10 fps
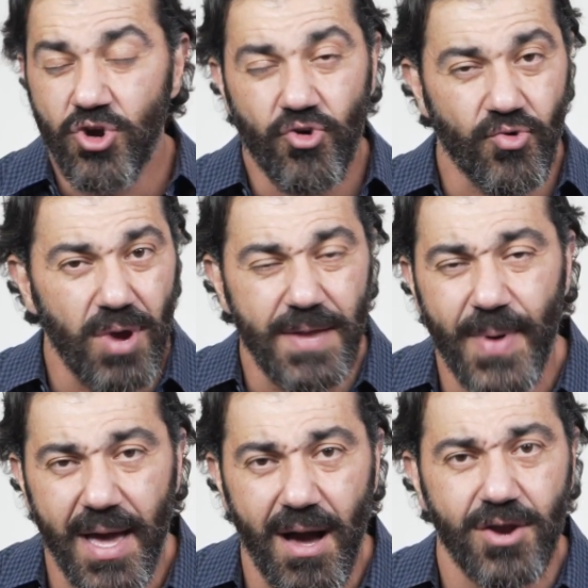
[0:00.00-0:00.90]

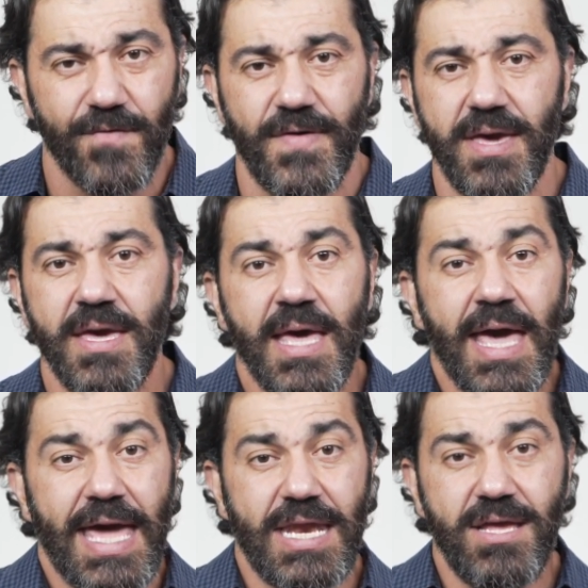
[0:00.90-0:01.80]
Great biography.
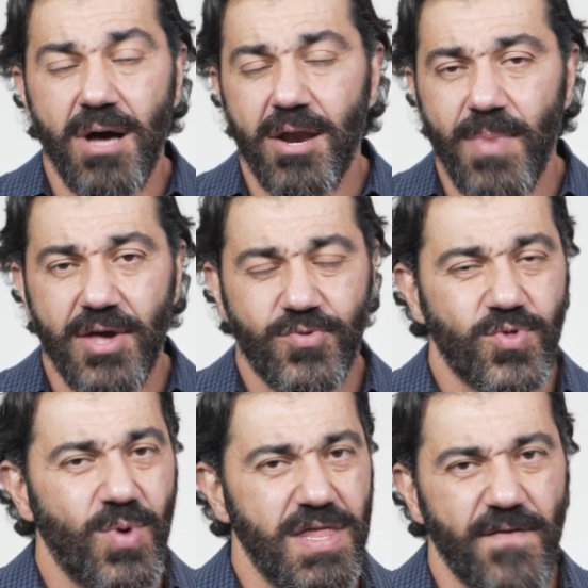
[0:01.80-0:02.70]
And Elon Musk
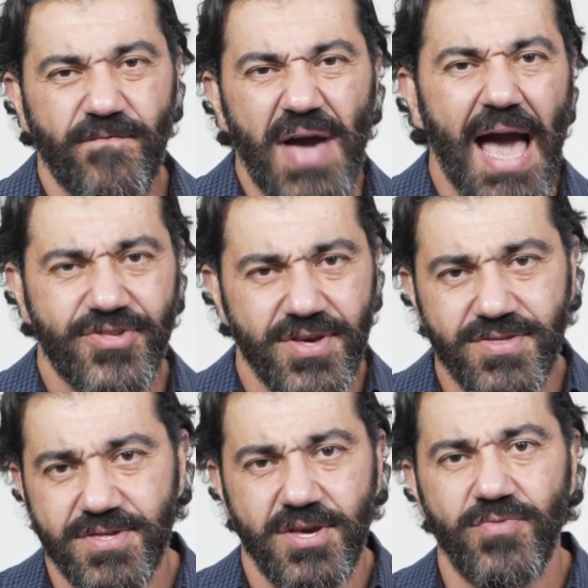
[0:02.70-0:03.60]
was one of the
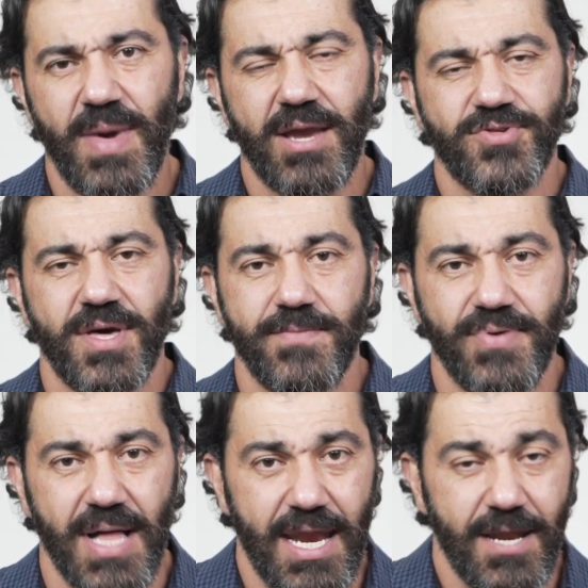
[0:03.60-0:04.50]
fastest decision makers on the
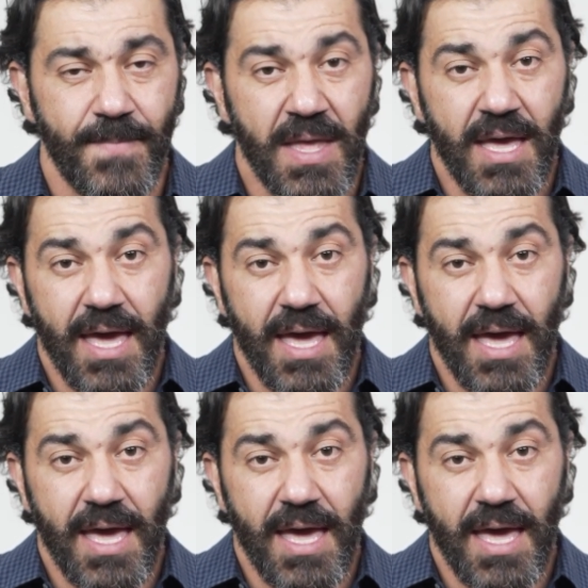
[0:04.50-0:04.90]
planet.